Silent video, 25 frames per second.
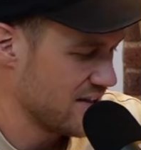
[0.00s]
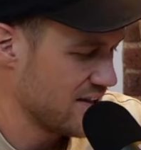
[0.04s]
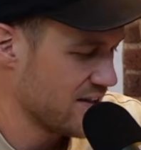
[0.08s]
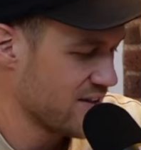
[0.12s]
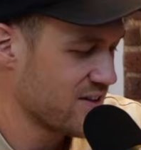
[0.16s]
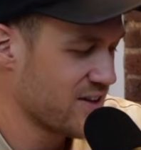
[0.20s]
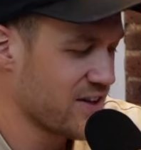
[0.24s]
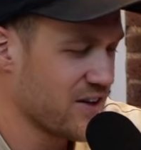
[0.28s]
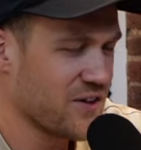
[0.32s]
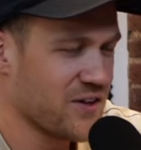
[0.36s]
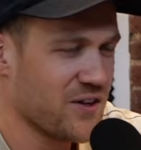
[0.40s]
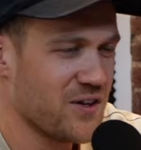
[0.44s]

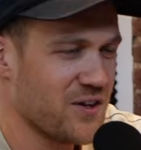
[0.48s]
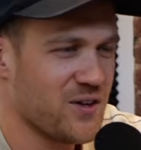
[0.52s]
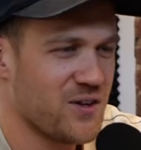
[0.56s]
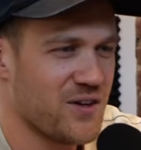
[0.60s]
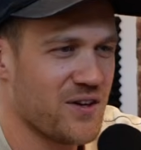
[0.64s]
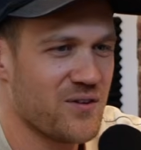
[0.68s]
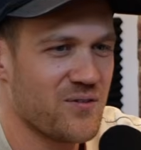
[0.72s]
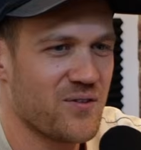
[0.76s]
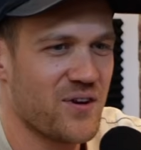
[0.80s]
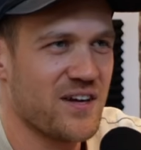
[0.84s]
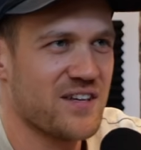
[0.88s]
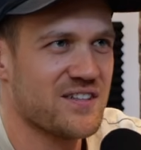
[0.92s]
Clearly, you
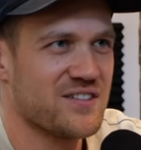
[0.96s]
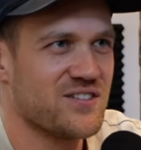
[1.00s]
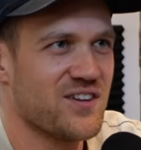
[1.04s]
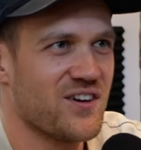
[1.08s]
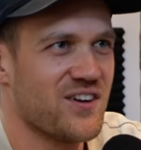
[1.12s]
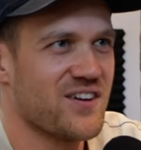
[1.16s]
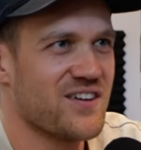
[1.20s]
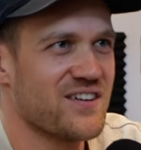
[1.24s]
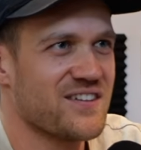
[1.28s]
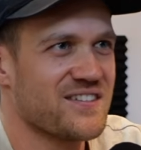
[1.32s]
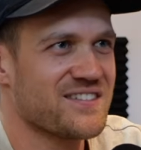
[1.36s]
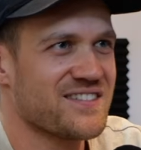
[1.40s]
didn't raise
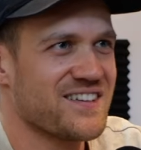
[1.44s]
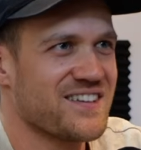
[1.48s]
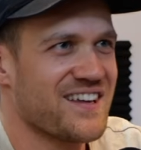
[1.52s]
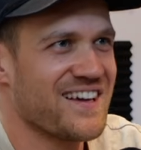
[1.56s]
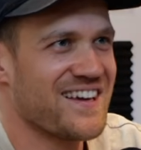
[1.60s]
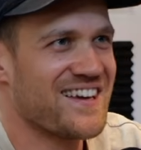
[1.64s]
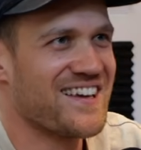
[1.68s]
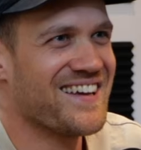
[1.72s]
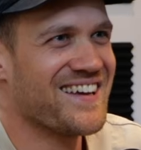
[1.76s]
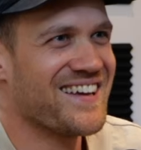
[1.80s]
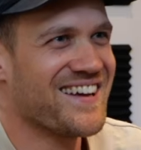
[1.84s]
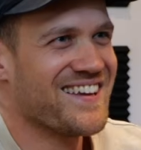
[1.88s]
dogs,
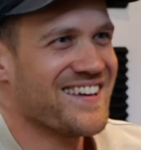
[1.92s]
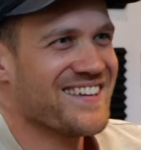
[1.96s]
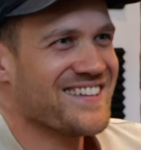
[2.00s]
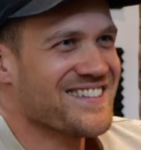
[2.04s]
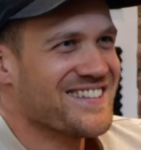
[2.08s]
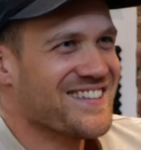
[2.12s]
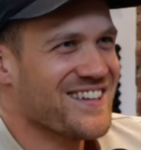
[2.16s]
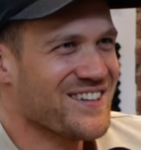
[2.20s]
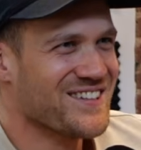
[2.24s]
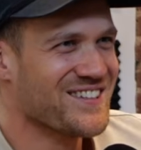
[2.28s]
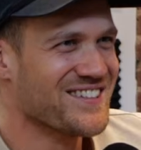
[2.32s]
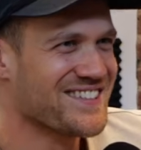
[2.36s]
like you're
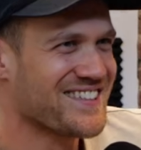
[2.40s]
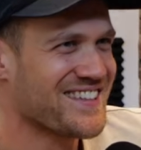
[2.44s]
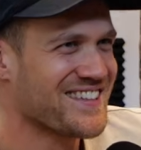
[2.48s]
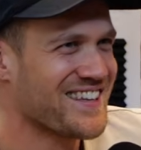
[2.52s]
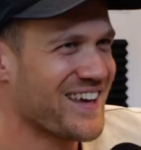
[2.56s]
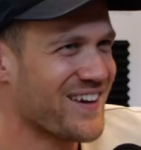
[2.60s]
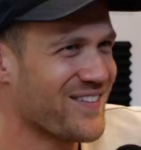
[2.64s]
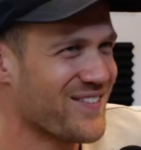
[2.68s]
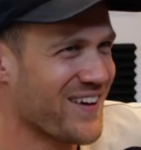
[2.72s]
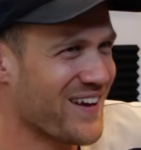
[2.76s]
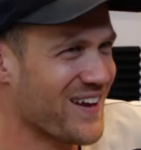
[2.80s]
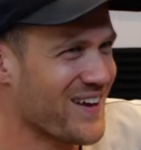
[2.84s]
just
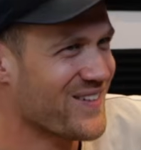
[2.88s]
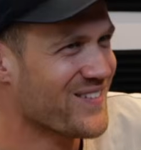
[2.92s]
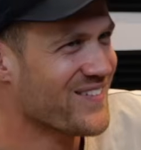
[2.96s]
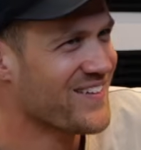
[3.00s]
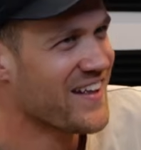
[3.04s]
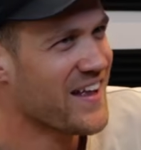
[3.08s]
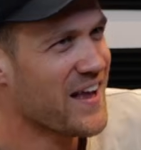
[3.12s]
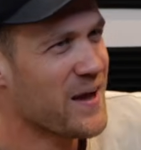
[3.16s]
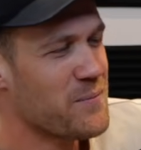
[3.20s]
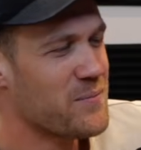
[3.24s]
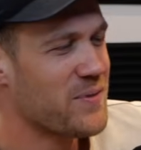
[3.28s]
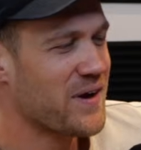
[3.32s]
giving him.
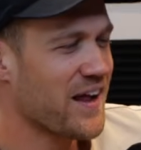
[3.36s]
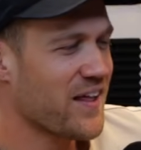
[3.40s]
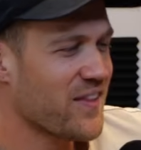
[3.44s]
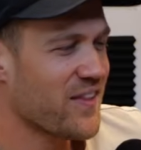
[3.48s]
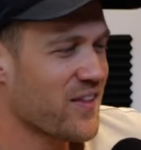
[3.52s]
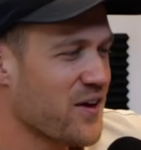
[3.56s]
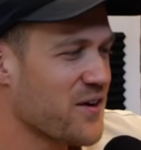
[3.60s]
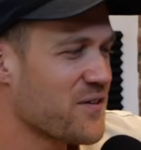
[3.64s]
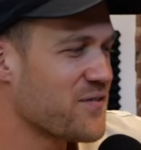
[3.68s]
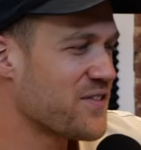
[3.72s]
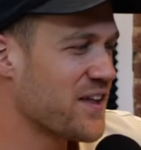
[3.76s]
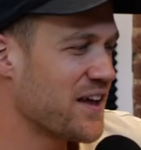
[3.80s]
But I
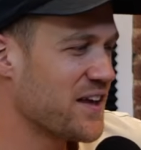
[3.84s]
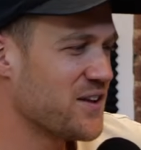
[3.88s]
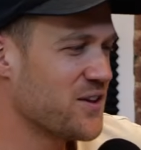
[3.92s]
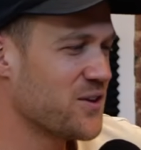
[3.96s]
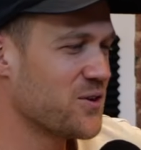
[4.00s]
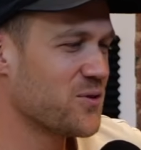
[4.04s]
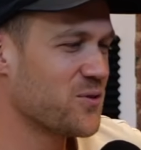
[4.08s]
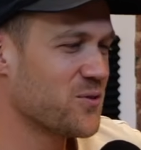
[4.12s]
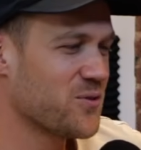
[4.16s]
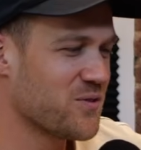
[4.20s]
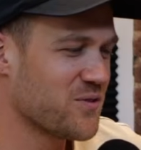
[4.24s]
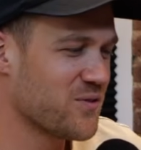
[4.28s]
love that
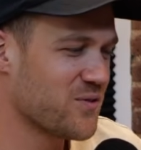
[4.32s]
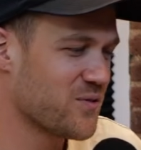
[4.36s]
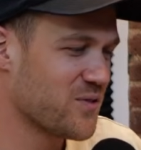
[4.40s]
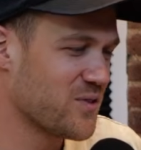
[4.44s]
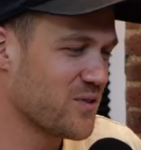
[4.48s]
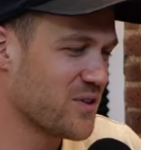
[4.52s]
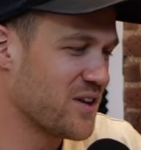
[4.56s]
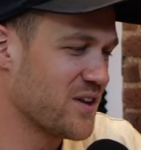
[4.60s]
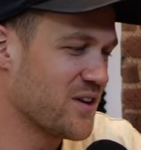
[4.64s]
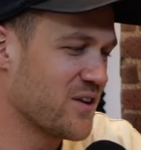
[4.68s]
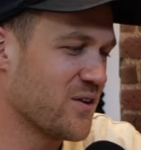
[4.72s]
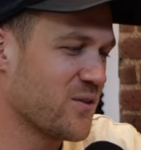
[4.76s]
you
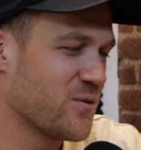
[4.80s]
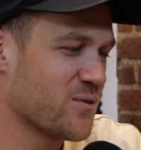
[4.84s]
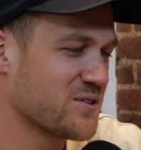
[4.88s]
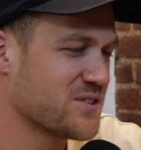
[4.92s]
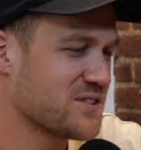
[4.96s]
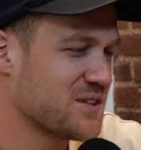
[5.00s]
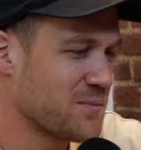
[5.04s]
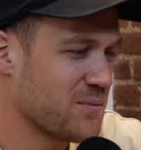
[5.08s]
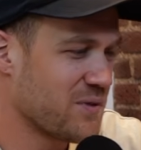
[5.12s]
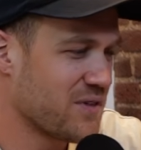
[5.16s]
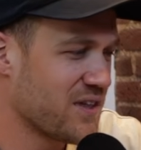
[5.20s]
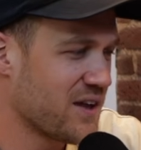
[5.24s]
were
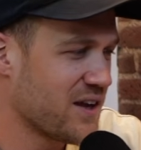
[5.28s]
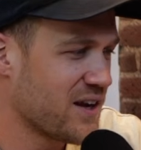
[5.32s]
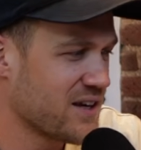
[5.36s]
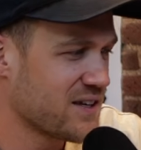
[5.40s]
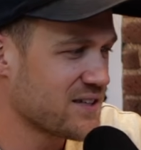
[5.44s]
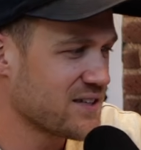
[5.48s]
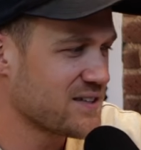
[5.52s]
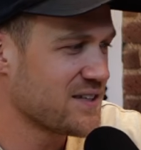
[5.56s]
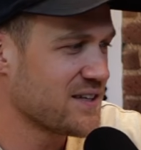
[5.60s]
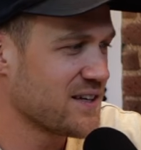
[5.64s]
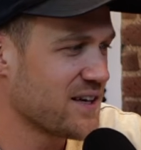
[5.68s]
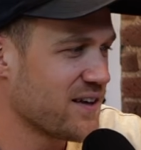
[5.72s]
sympathetic
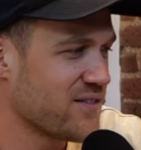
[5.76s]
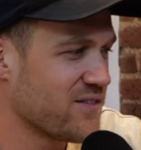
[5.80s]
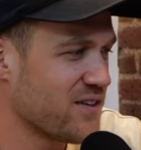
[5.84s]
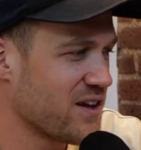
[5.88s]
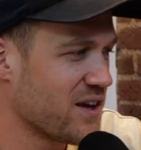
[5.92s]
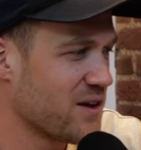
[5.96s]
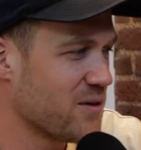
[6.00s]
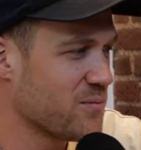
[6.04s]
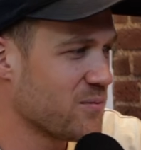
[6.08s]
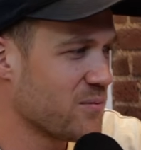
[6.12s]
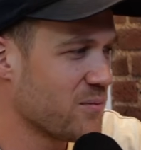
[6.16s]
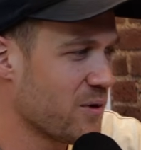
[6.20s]
to giving
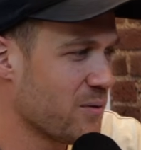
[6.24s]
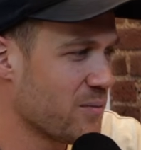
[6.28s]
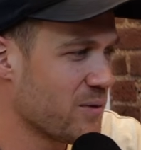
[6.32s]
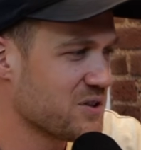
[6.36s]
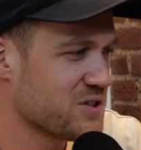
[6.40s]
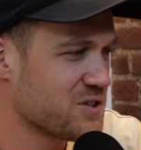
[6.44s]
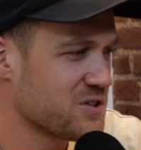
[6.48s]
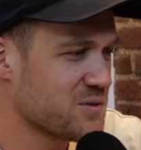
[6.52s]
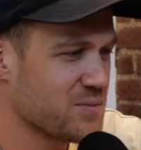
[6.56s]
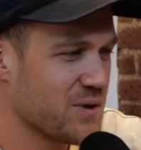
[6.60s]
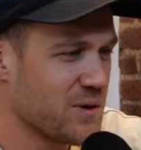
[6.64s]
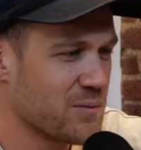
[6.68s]
him a bunch
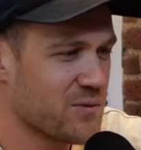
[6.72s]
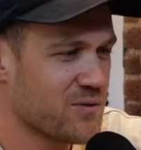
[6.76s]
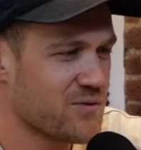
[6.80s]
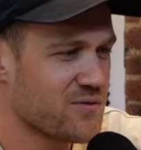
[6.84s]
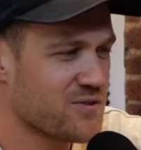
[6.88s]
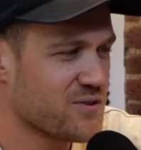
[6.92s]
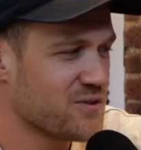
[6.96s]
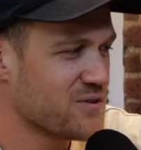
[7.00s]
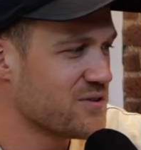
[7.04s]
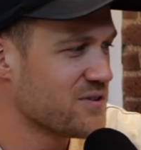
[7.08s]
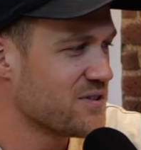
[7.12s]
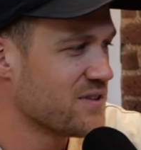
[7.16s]
of people
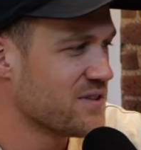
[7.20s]
food.